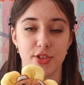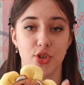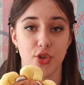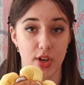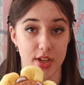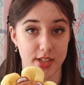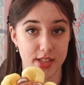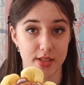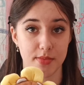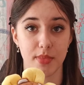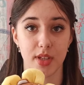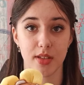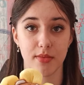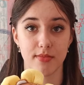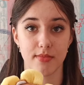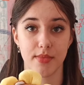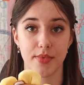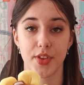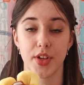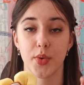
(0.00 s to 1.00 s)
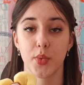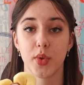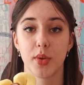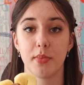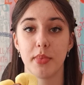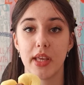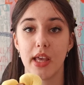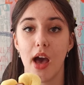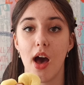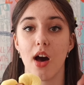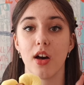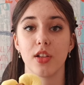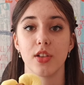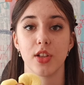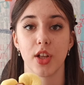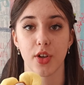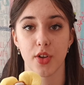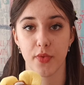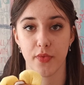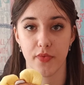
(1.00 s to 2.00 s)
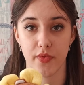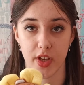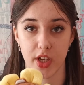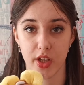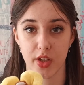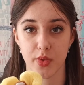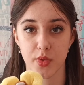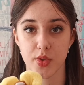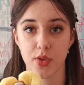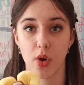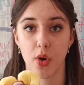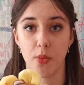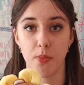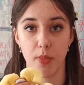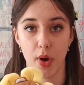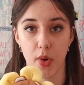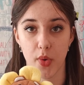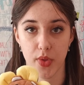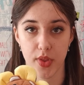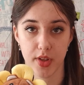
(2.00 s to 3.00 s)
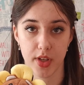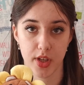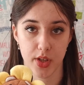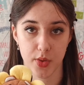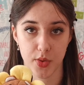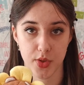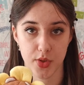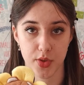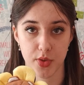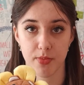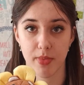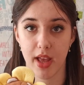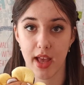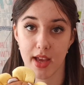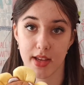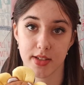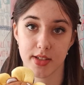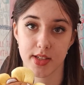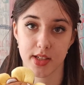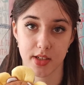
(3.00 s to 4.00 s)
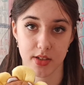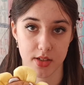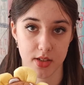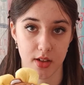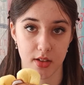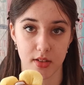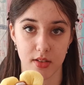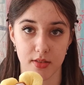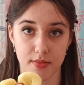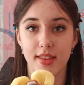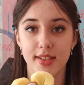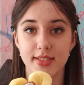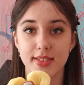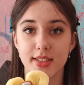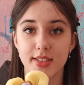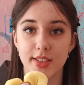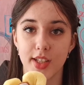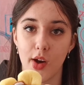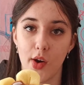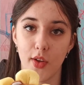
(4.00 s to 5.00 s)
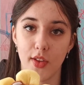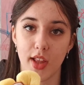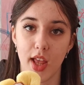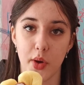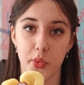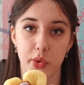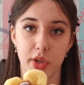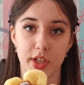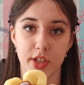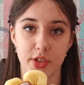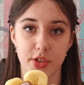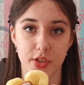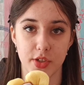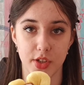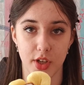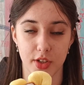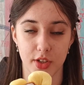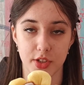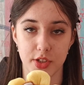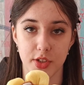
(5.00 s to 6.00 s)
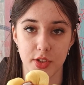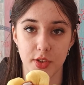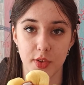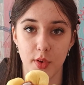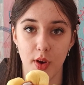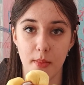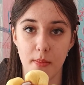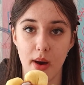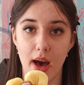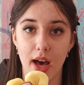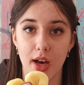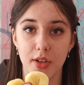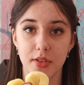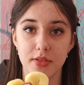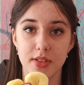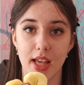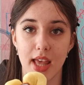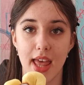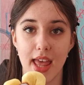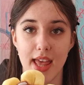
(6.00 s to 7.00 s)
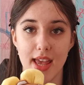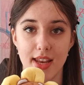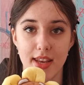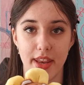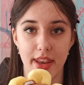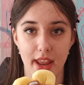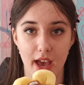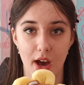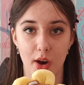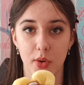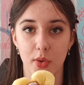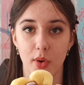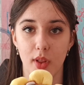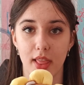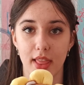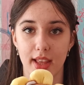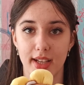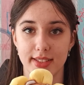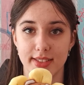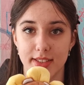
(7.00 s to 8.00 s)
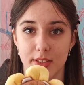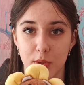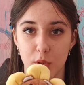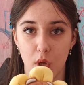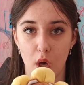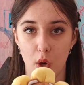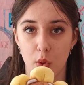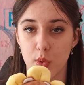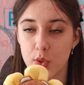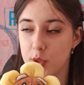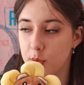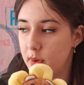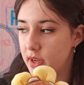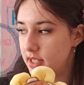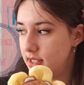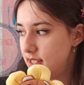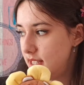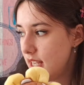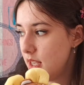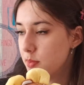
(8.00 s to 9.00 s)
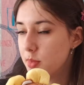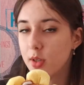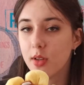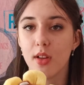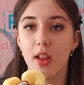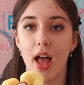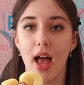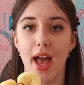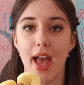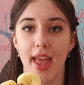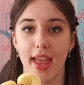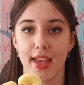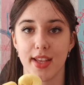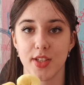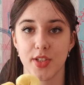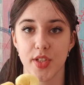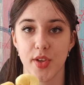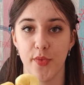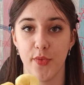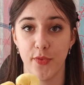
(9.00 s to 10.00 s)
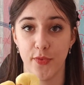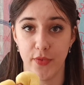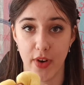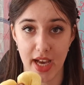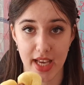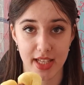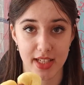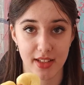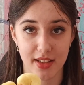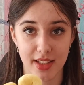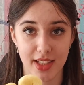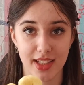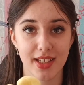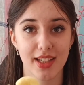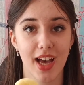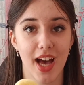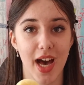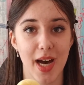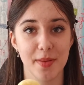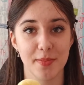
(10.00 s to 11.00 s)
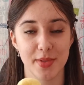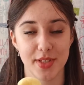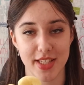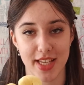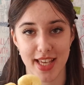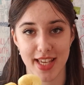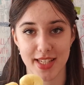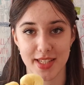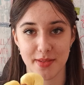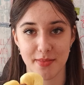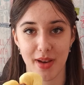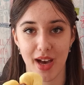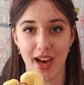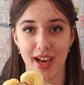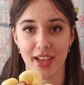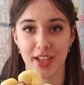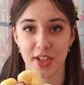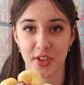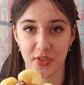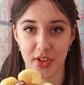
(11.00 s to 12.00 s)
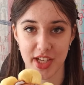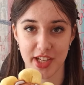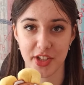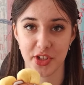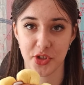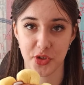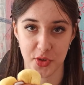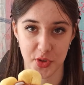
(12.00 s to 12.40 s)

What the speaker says: trust me, there will be a lot of videos on both YouTube and TikTok. This is all I wanted to talk to you about, and now let's go to my table and finally update my reading